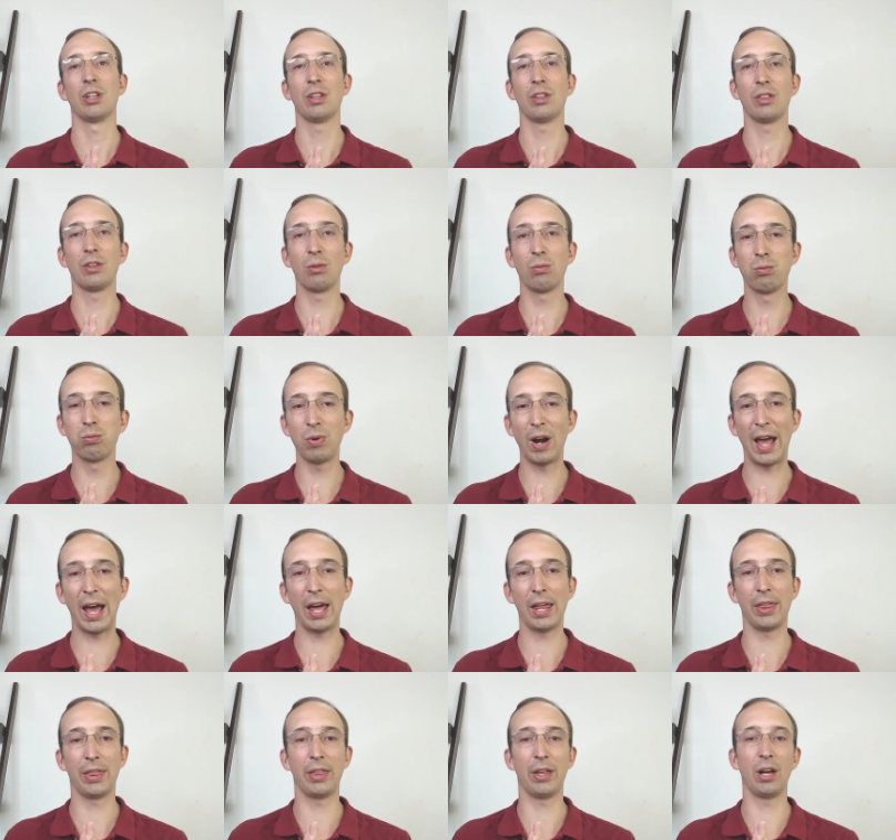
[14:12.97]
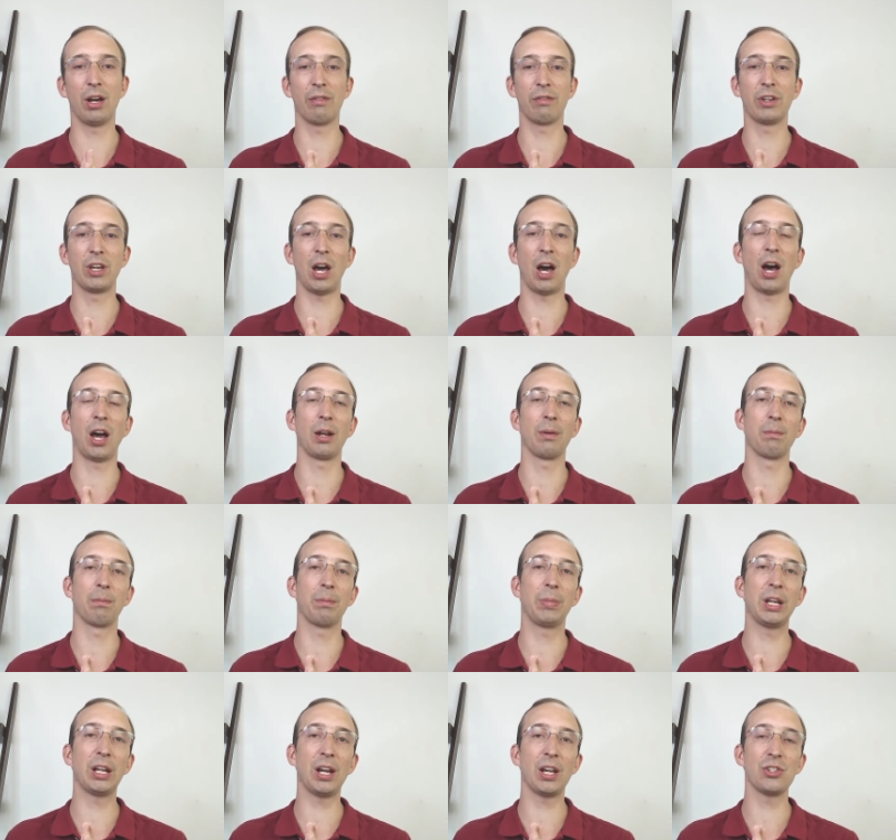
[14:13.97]
the wrath of God
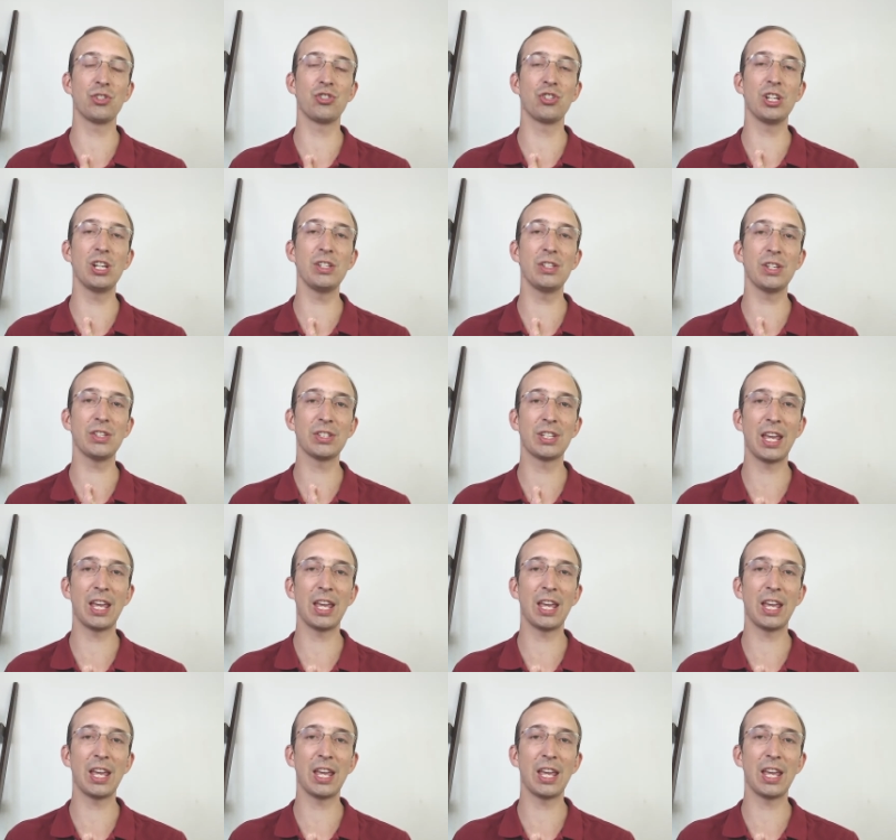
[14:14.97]
because Jesus